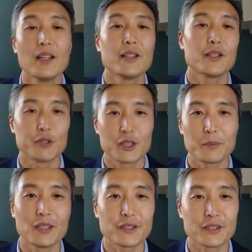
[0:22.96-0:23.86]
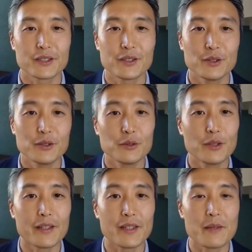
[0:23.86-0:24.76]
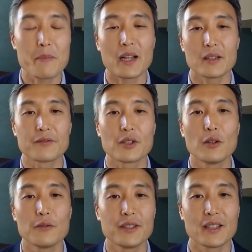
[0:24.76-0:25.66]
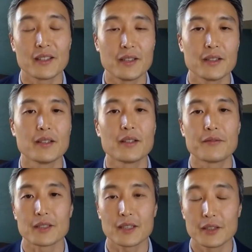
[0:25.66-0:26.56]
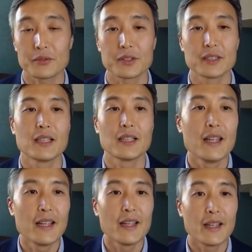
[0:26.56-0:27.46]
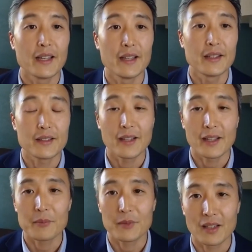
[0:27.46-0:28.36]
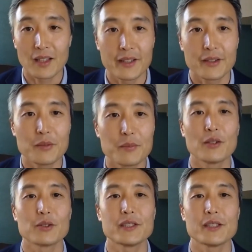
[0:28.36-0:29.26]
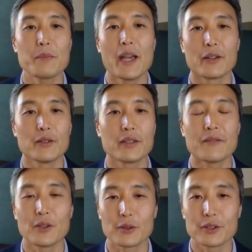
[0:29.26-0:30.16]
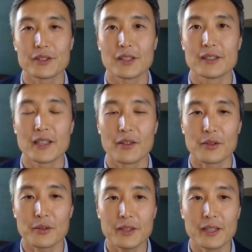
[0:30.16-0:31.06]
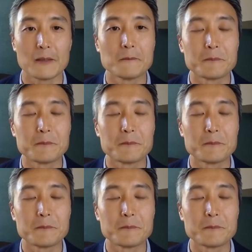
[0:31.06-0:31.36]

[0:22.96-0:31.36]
the responses to and the impact of COVID-19 in different countries. And today I'm delighted to be hosting a panel that focuses on South Korea.